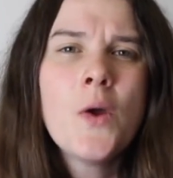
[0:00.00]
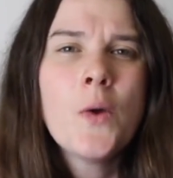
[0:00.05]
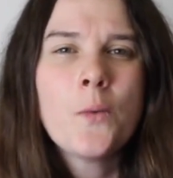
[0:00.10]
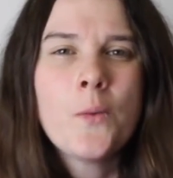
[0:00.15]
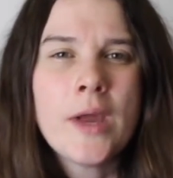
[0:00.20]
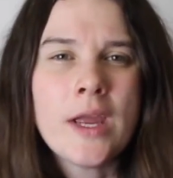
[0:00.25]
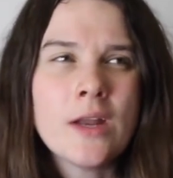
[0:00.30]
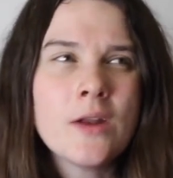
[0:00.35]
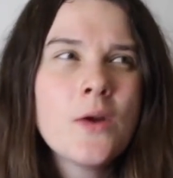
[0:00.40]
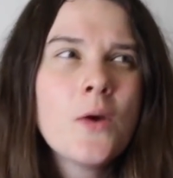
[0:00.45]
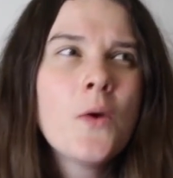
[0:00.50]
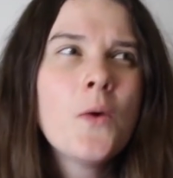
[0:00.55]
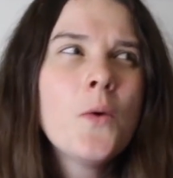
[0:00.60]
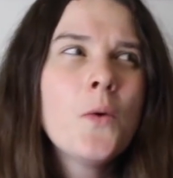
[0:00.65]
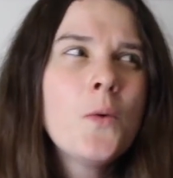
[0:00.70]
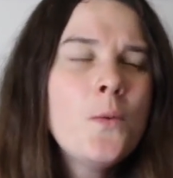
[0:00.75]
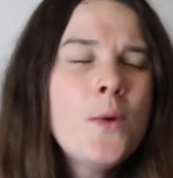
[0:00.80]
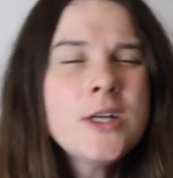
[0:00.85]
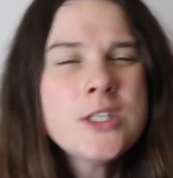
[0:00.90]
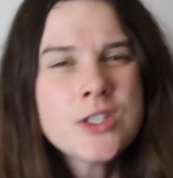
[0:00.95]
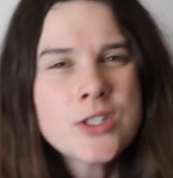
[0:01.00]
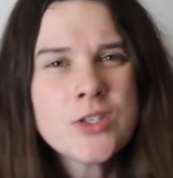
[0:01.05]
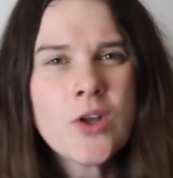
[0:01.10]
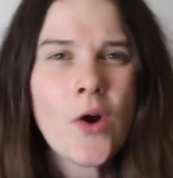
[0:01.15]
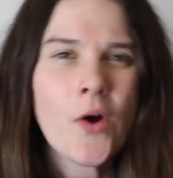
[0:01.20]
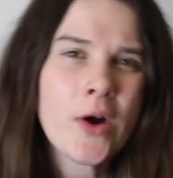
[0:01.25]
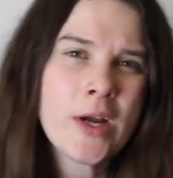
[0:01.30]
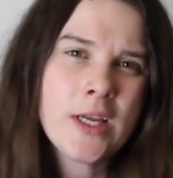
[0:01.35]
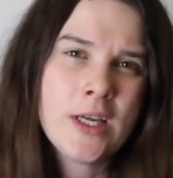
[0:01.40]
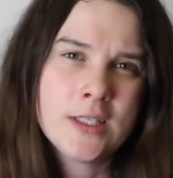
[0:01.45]
Wait, which
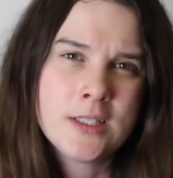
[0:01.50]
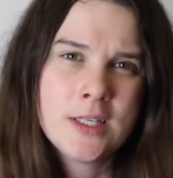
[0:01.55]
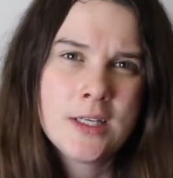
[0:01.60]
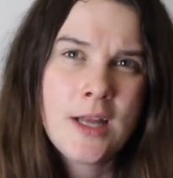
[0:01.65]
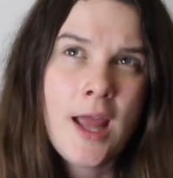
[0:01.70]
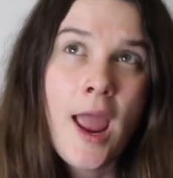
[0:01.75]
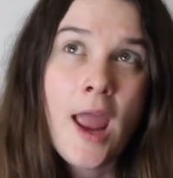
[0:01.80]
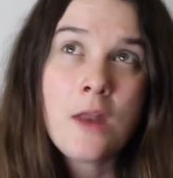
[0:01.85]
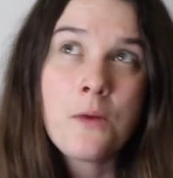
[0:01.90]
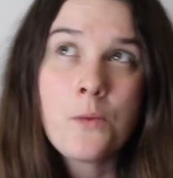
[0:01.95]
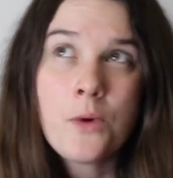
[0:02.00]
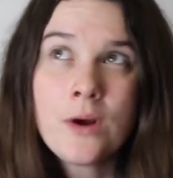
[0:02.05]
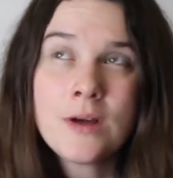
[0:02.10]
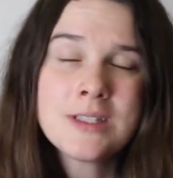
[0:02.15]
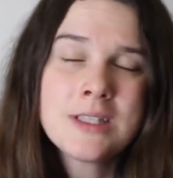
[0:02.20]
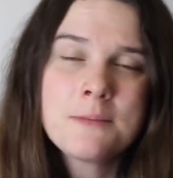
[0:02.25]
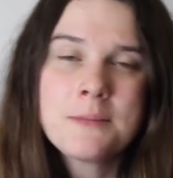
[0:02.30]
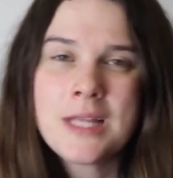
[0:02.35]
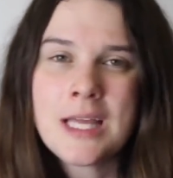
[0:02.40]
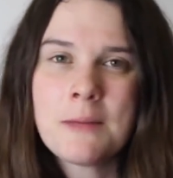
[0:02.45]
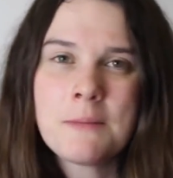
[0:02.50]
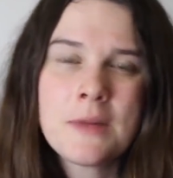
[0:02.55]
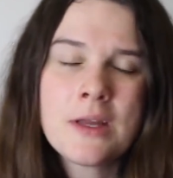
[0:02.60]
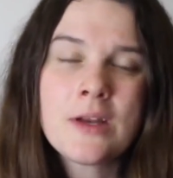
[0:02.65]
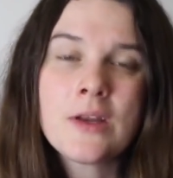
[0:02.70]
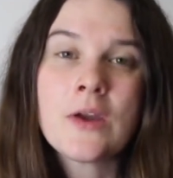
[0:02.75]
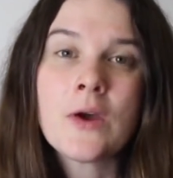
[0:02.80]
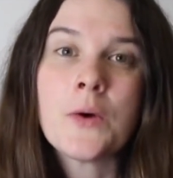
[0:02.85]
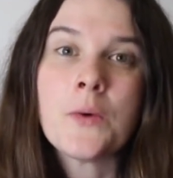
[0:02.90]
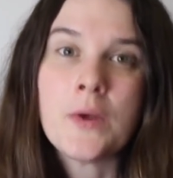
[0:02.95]
sorry is it? And where's the blame
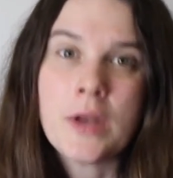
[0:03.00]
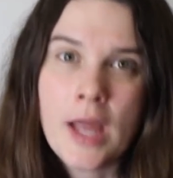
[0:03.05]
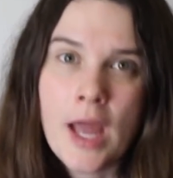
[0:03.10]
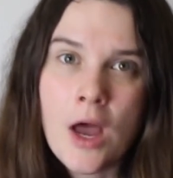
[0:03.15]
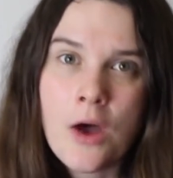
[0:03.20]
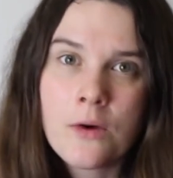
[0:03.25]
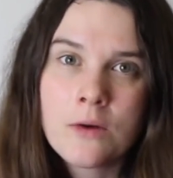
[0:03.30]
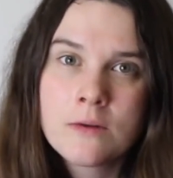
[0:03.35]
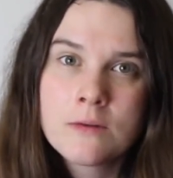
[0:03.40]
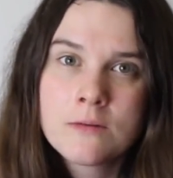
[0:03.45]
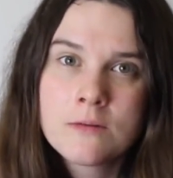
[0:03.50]
gonna go now?